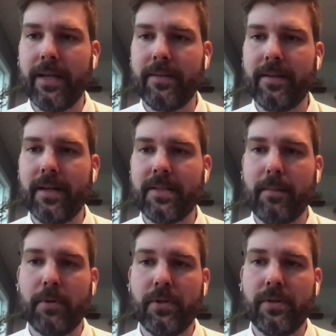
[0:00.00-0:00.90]
and
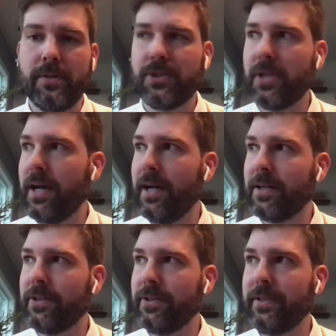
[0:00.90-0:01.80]
uh, tempers
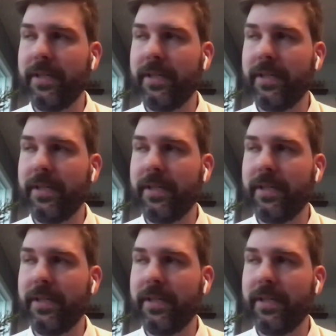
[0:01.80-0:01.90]
uh,